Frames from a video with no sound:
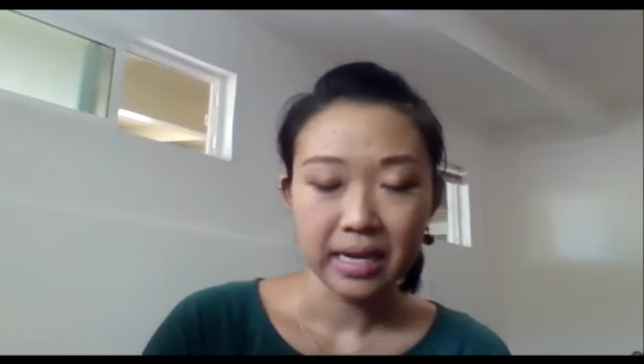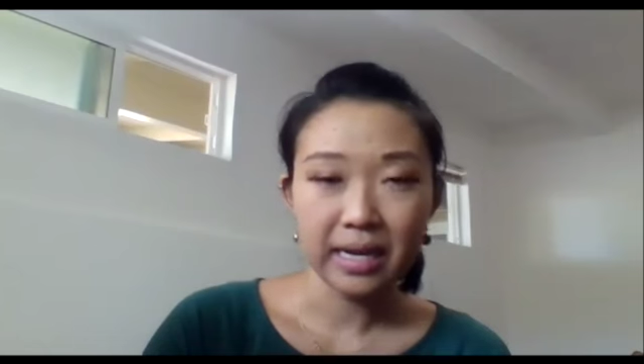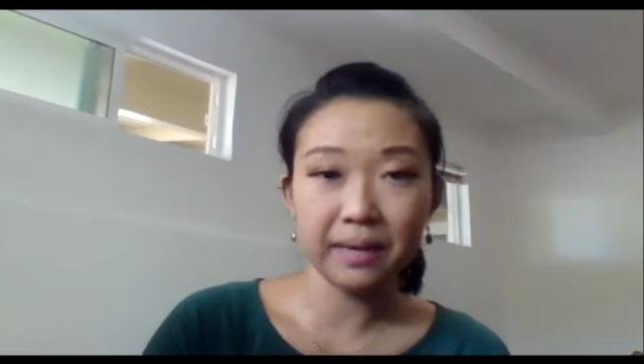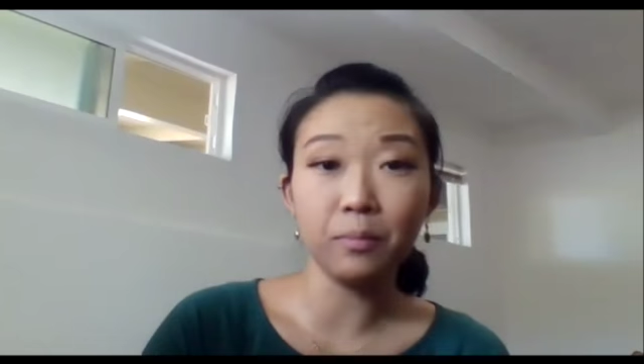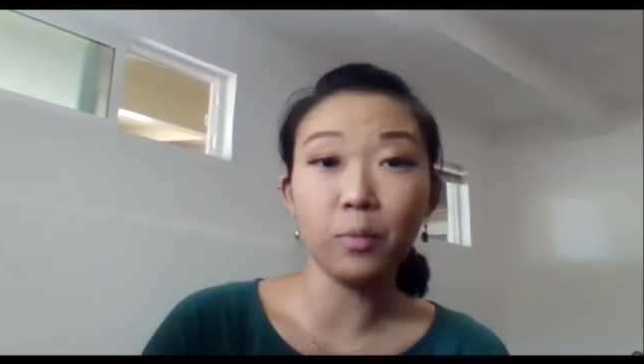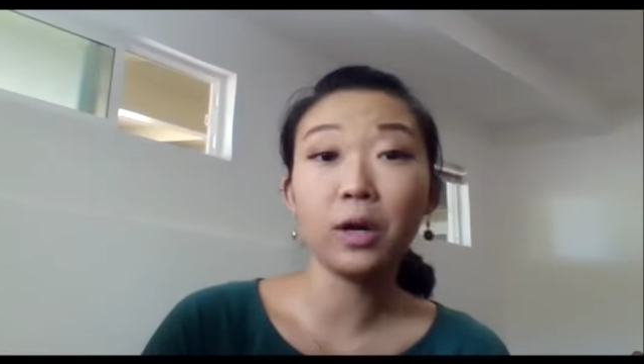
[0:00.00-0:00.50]

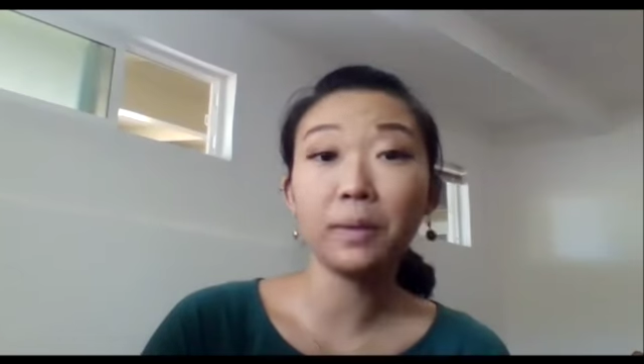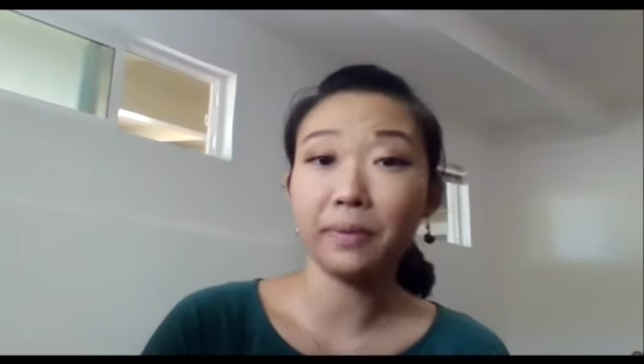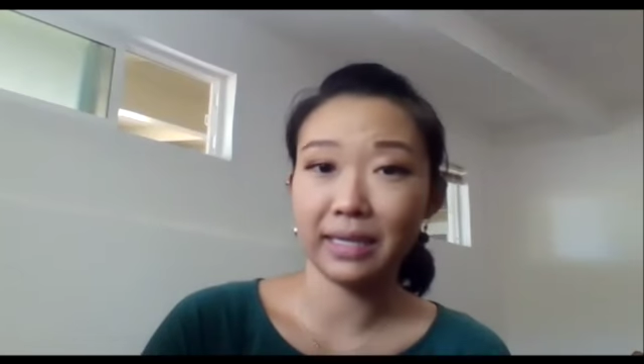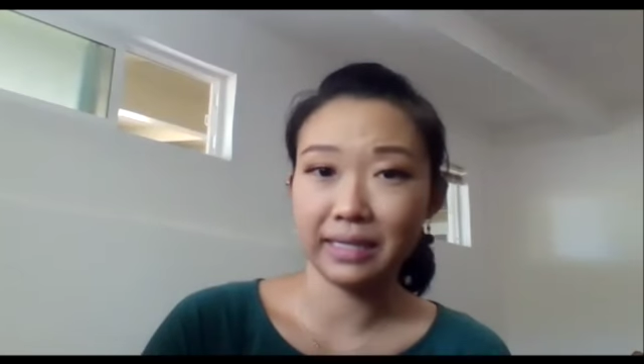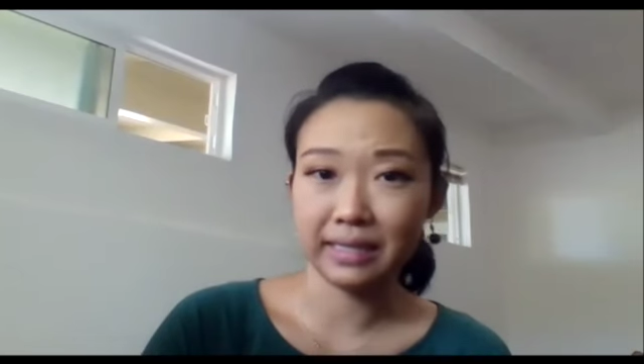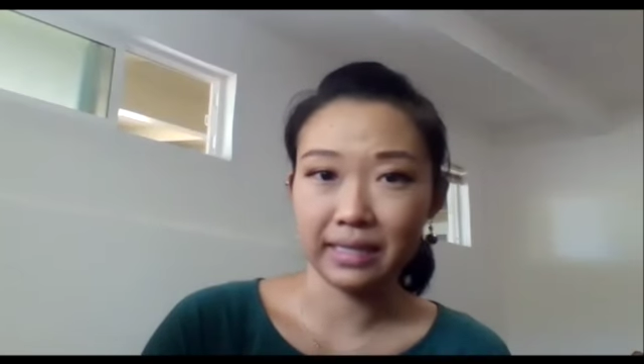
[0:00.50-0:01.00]
in more
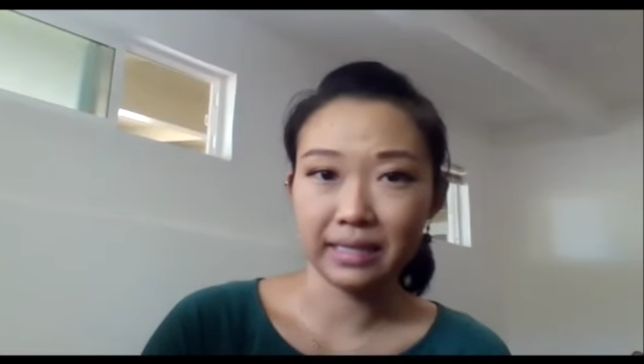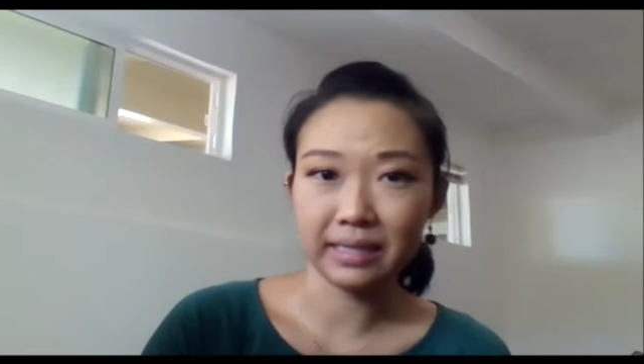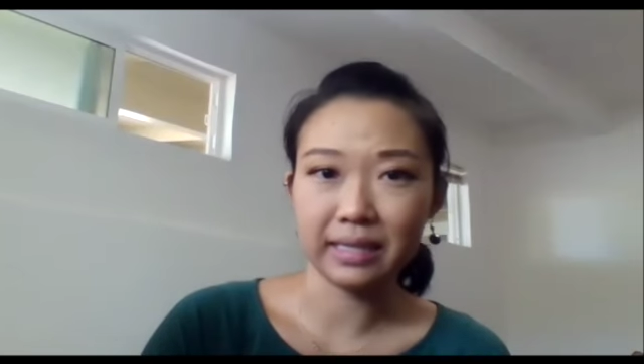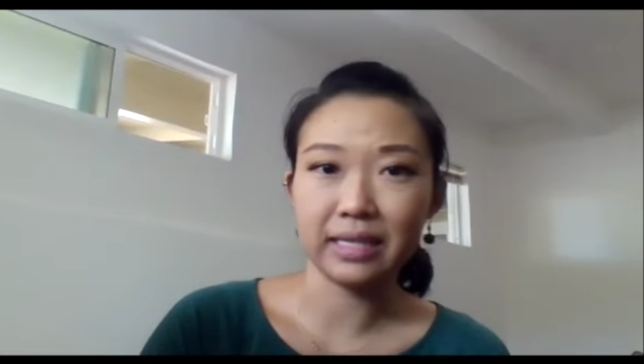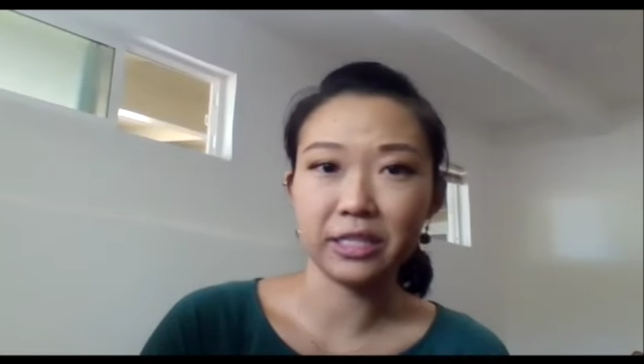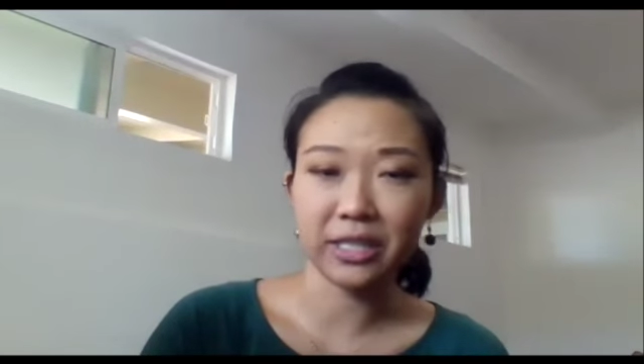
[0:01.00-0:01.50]
places
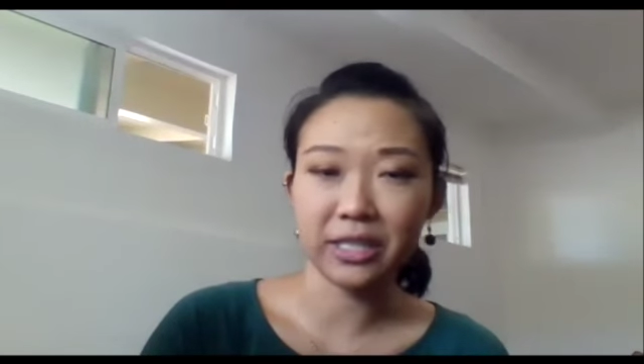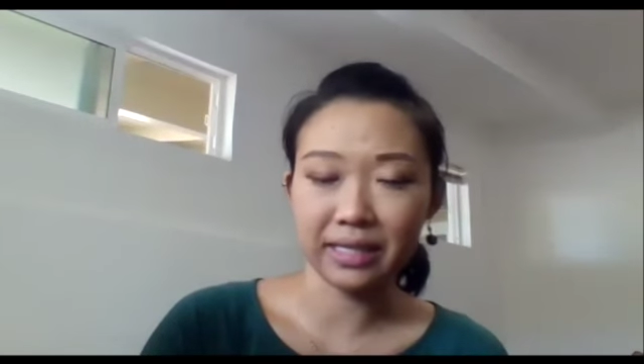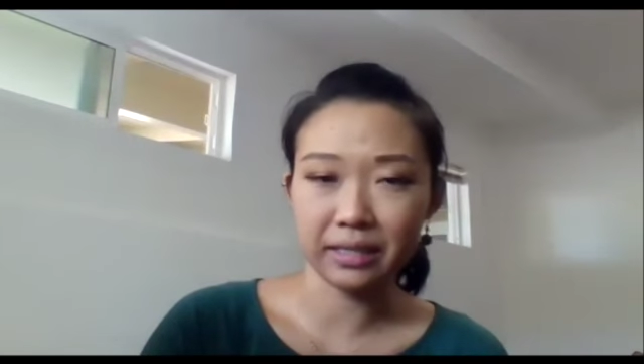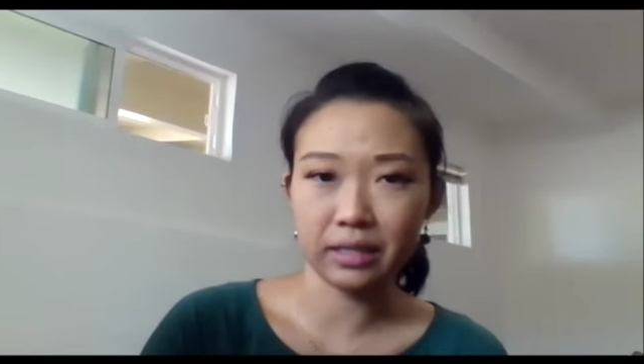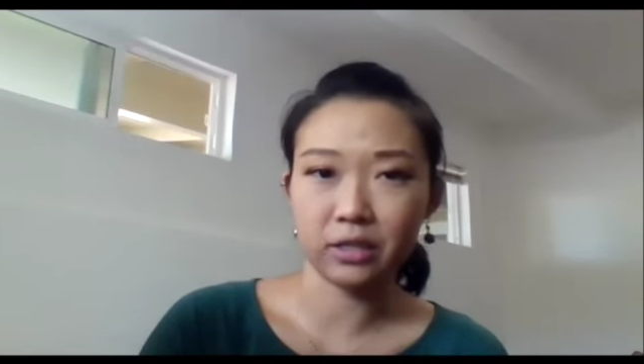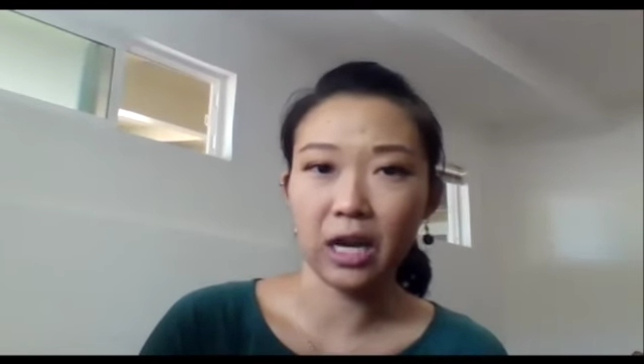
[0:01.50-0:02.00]
than
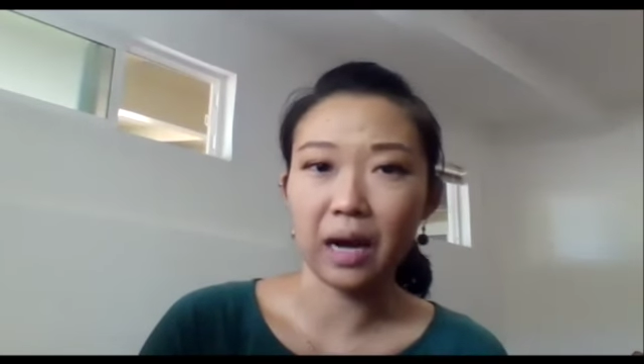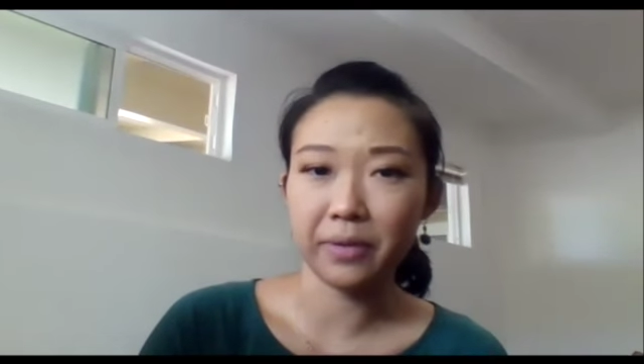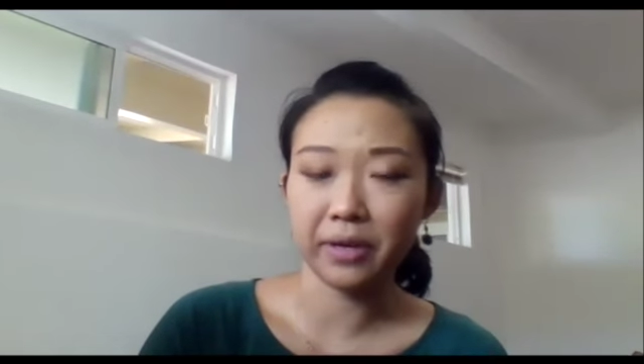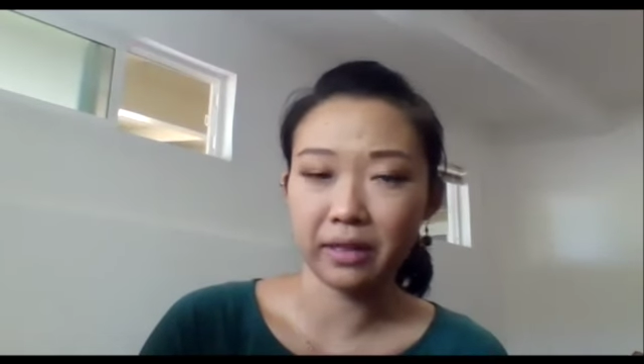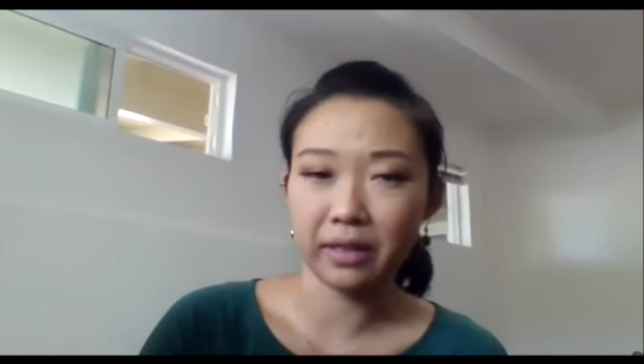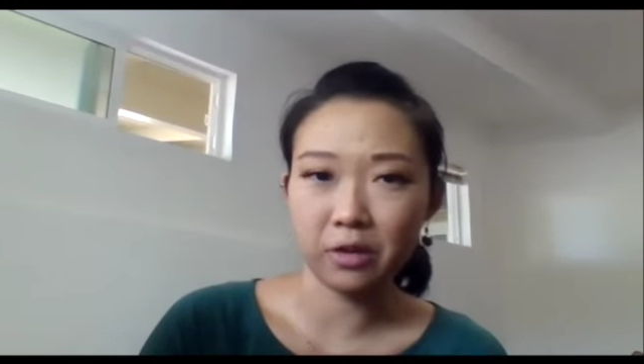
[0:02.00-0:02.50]
just the
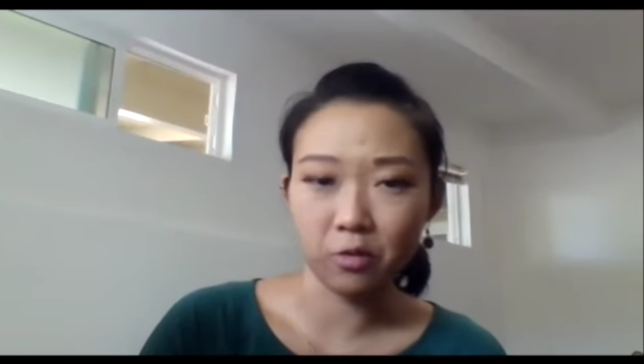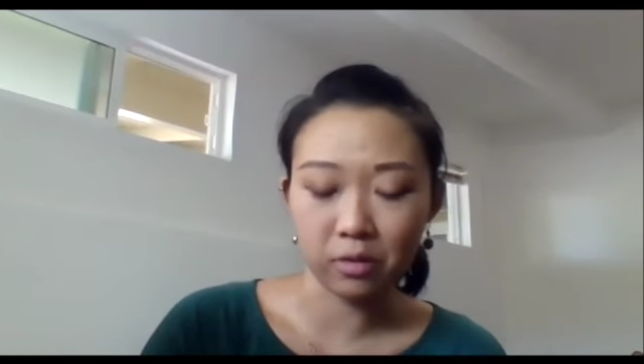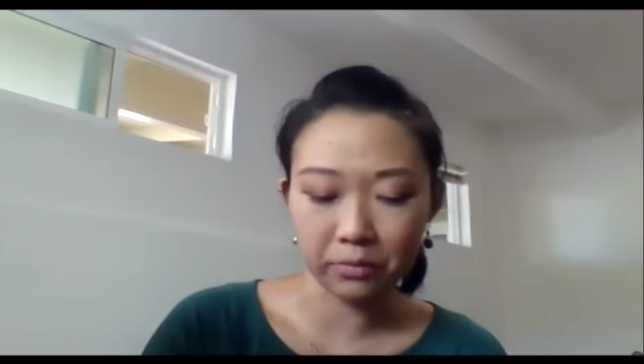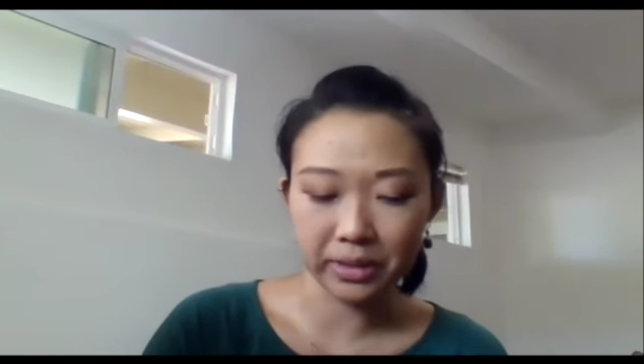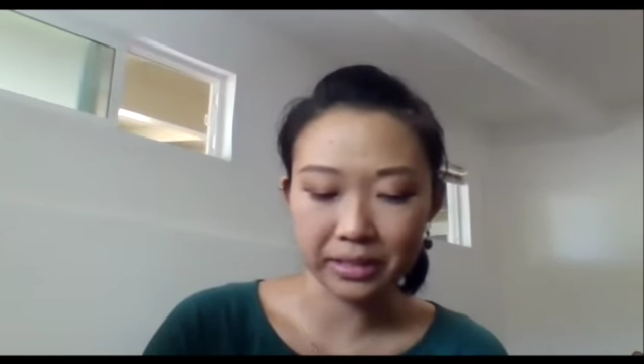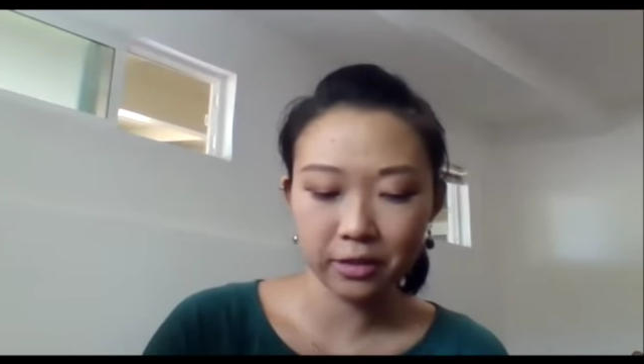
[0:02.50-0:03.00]
topic that you are
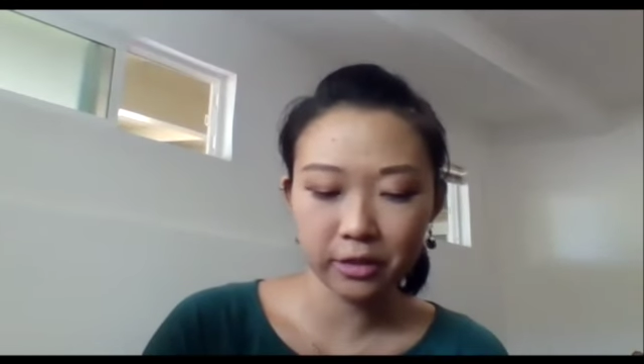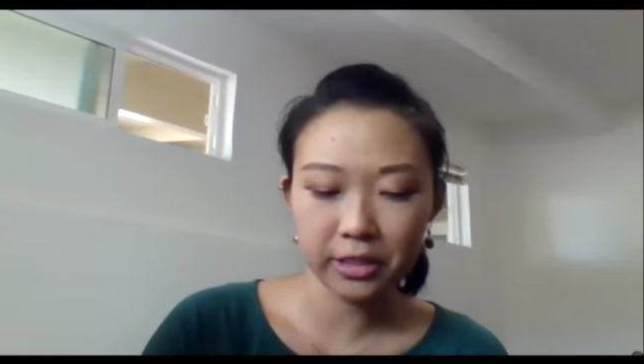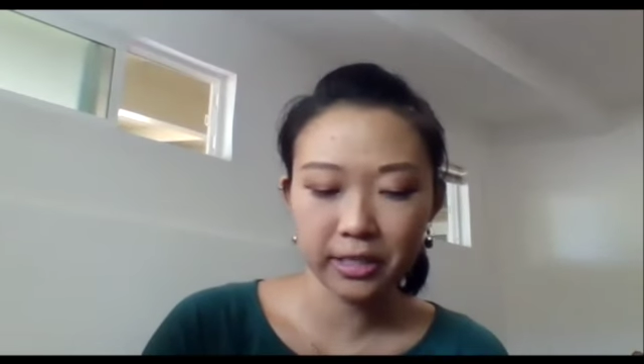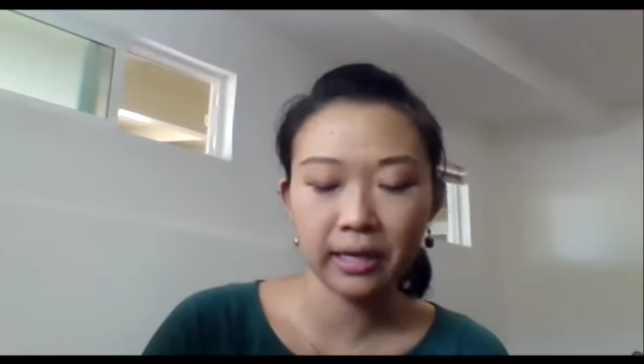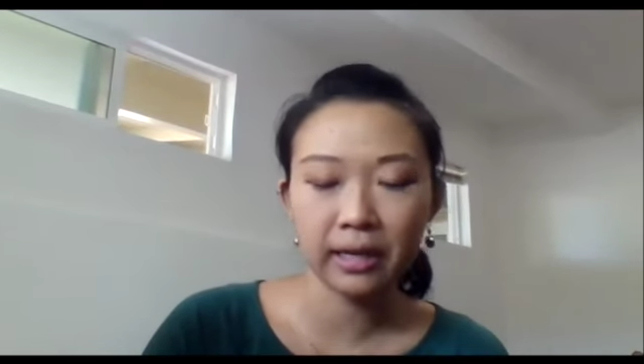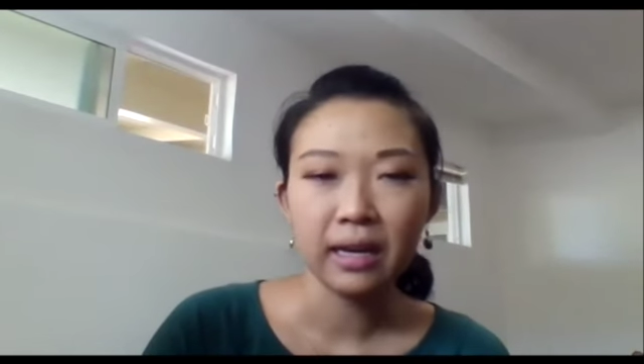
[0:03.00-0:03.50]

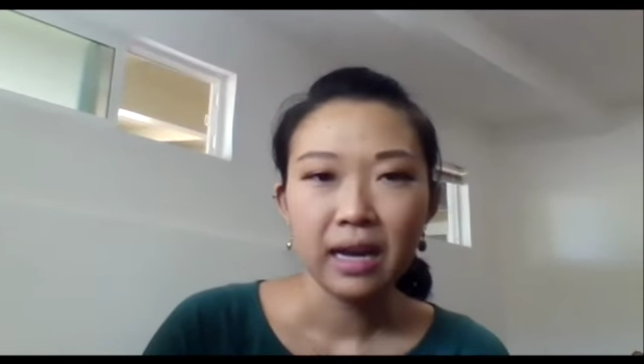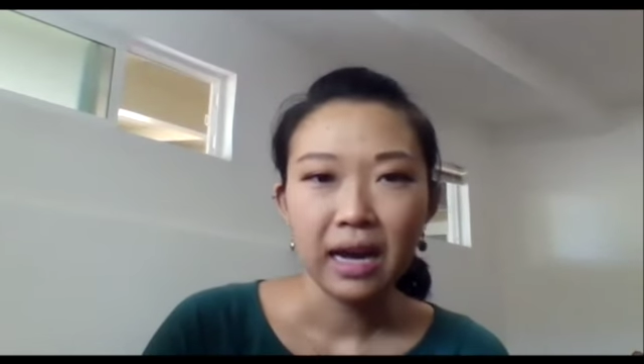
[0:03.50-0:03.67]
researching.